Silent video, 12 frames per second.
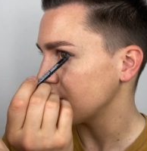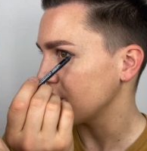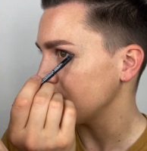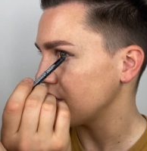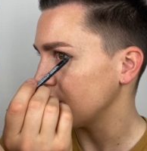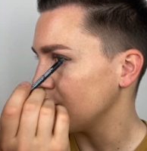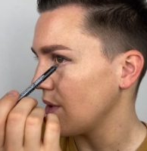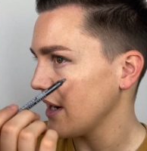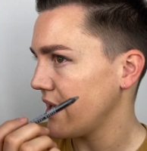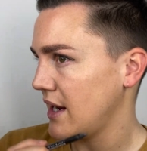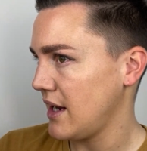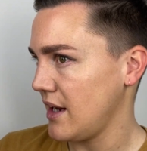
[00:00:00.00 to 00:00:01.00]
So you see
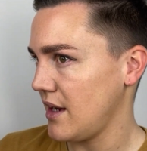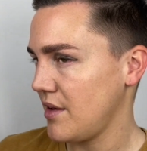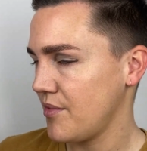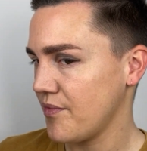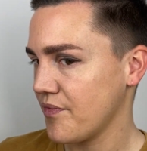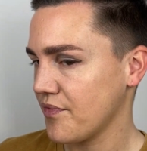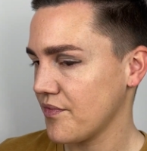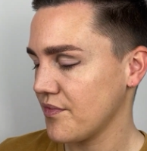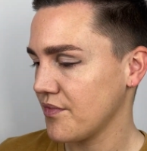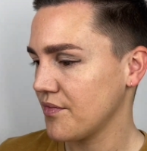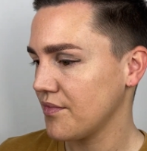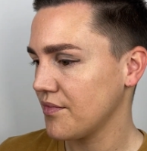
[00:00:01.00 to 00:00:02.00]
right here,
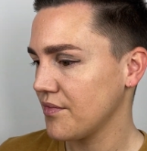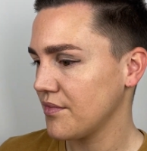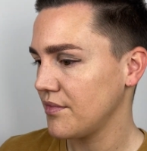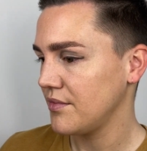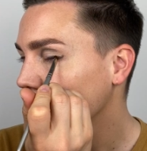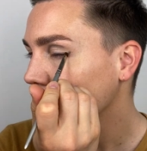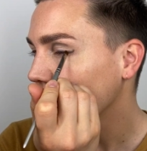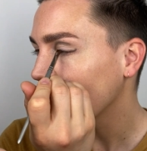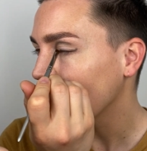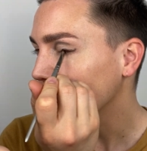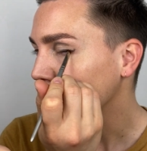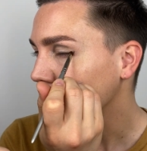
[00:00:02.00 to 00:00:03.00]
I
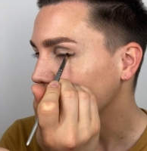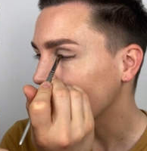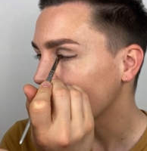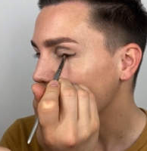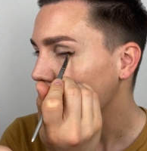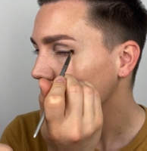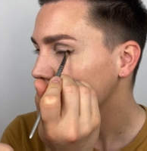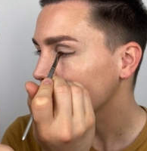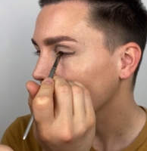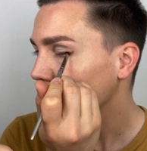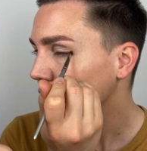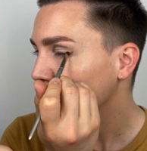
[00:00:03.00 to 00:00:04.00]
am going to give that a
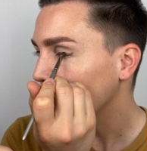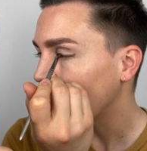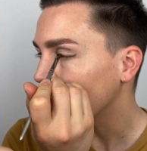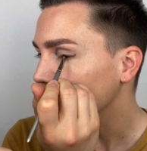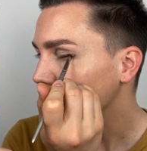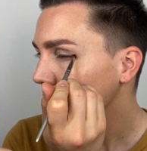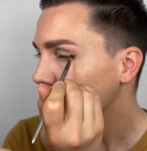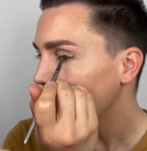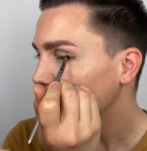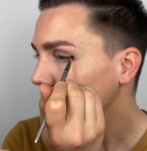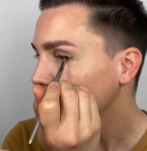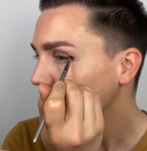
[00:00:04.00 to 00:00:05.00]
soft blend as
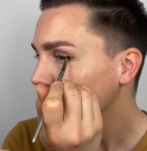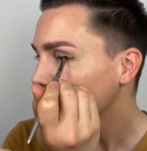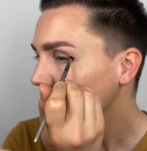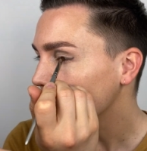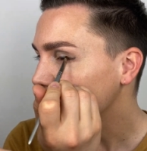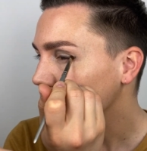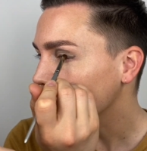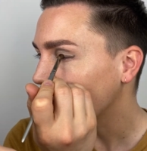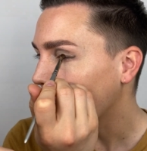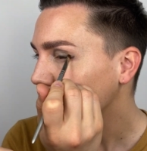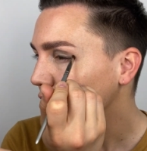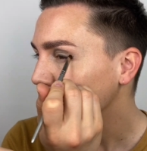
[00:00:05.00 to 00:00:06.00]
well. This doesn't
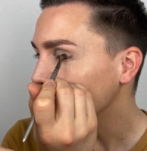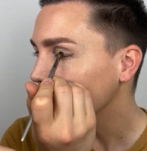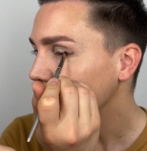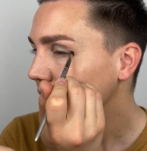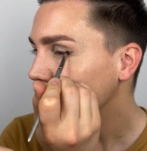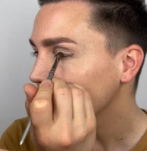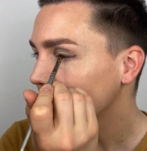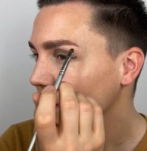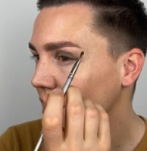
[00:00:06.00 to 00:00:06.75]
have to be neat.